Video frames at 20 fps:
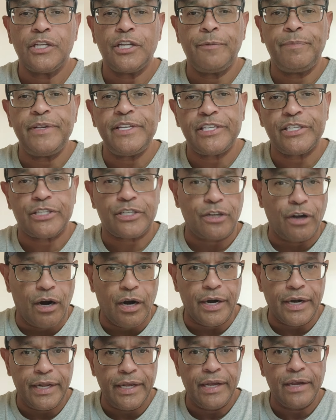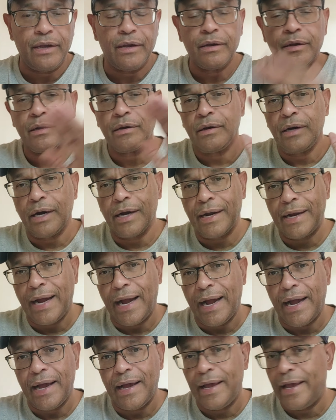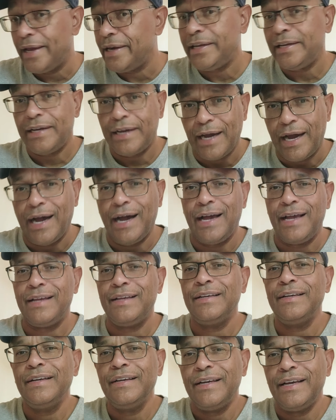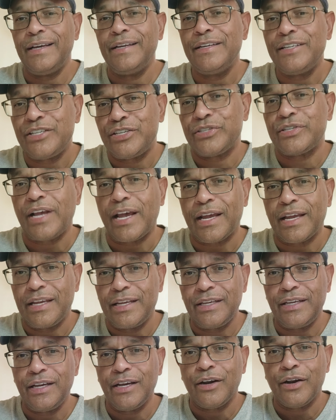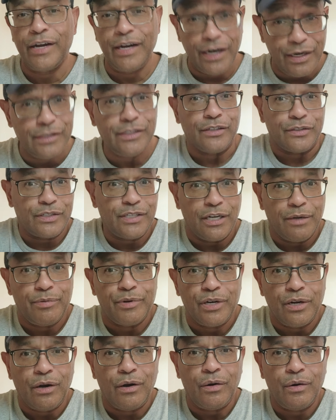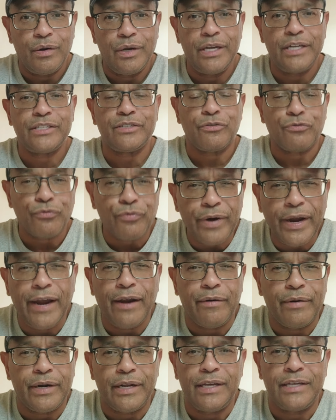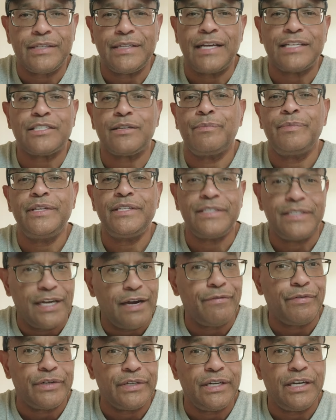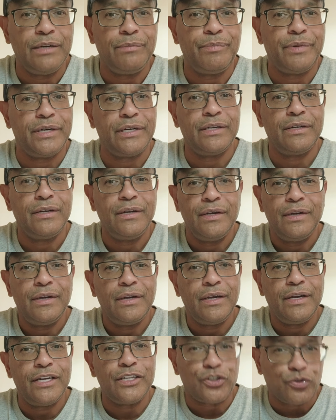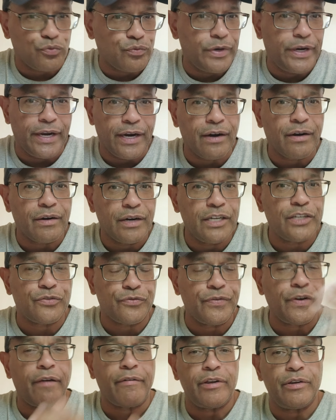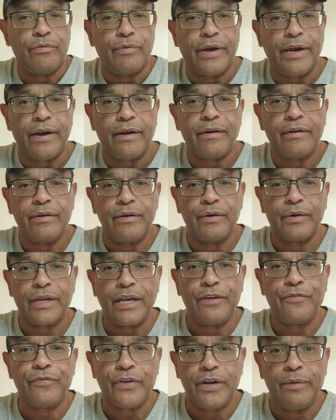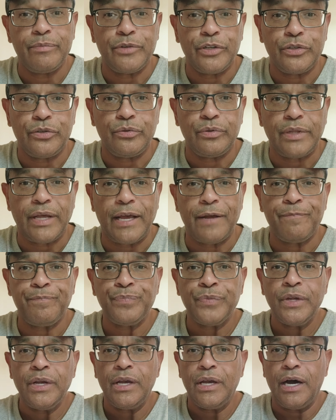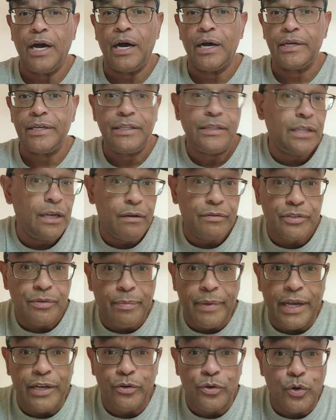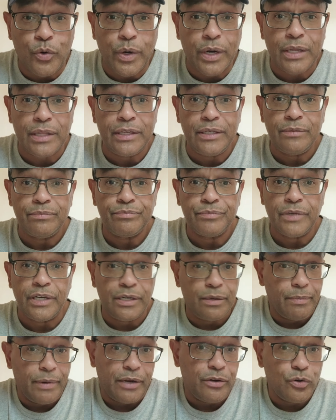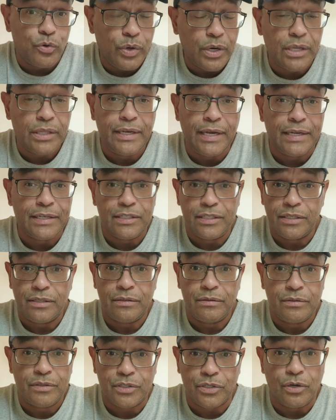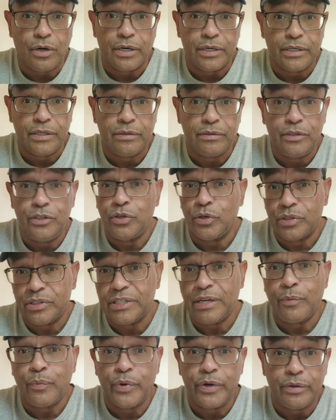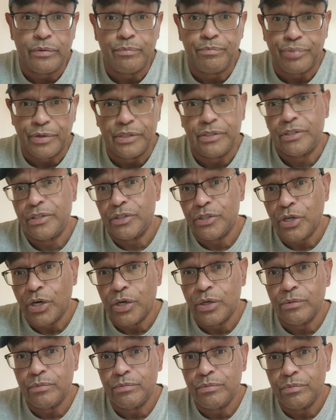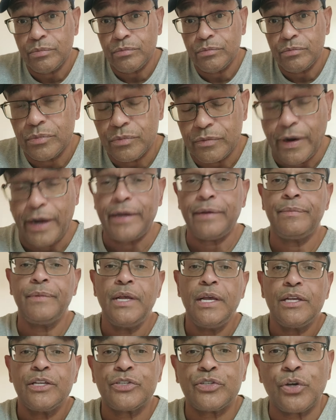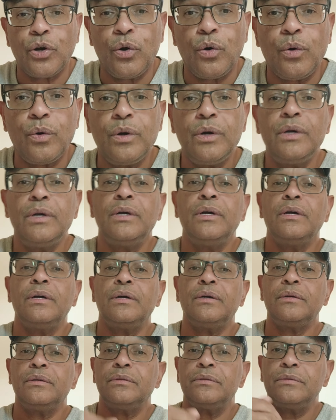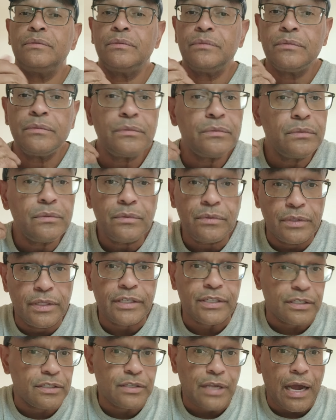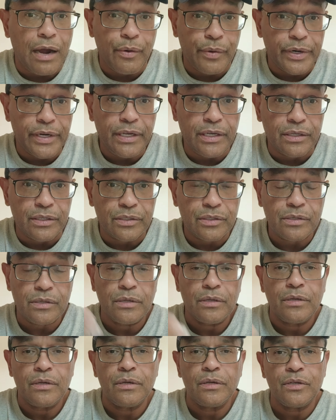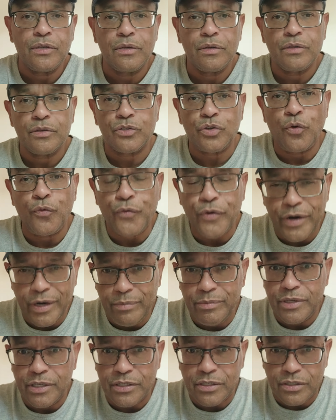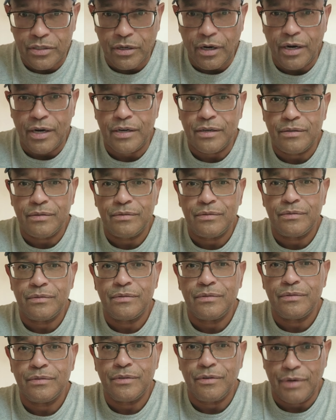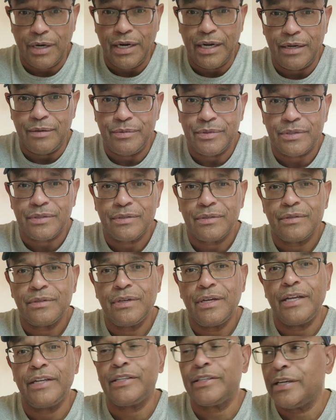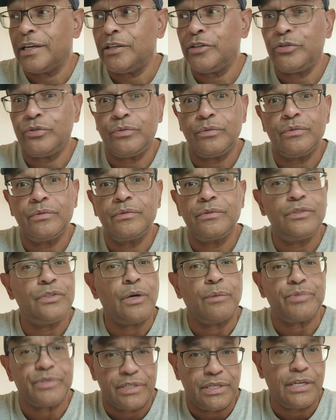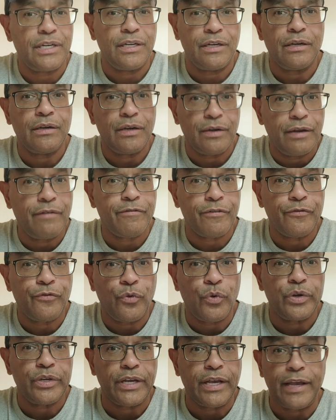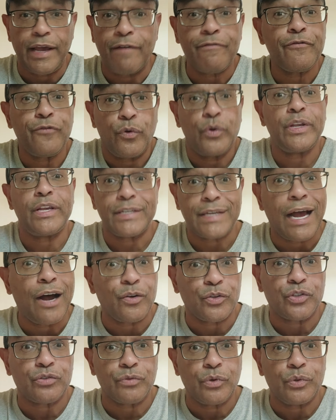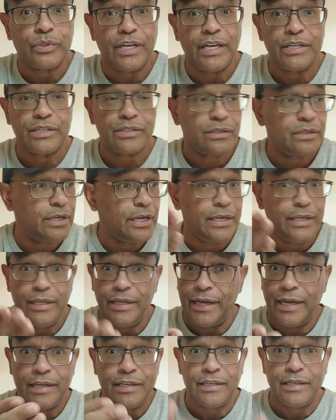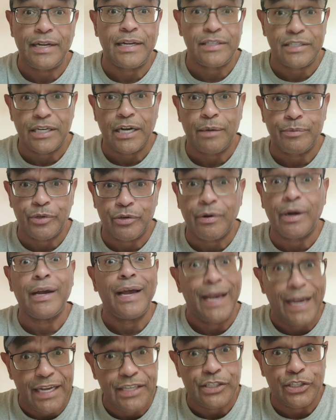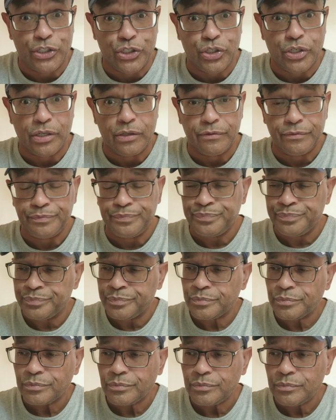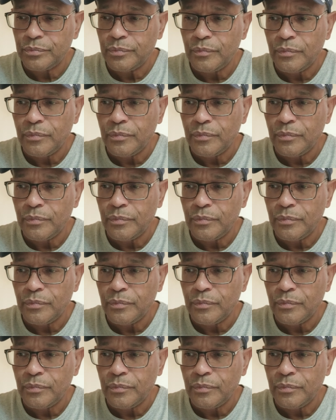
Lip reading: to be starting a guy, any guy, in his second year under Thibodeau, it's a rarity. It's not something he's never done, but it's rare. It's very rare, okay, for him to do that. He loves Emmanuel Quickley, and Emmanuel Quickley hadn't started, you know, except when Brunson's hurt, right? So this is how it is. So for him to start Grimes and tell you, you know, I'm sitting Evan Fournier. Evan Fournier out the rotation. And he handed that job to Grimes, as he should have.